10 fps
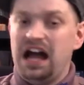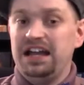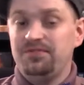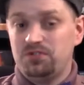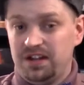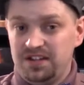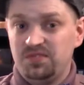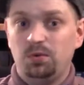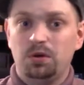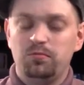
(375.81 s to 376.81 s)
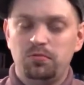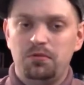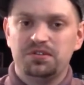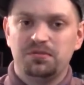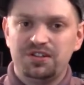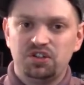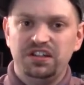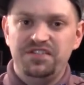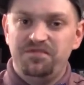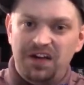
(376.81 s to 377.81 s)
I have transformed what was
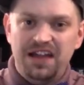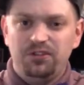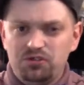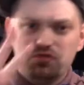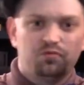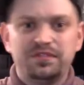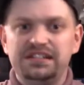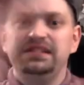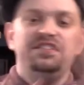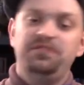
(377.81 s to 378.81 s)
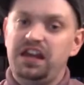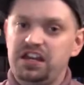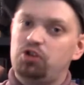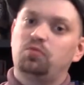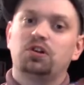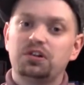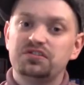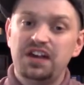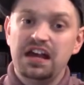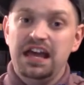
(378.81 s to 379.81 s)
originally 500 really vague words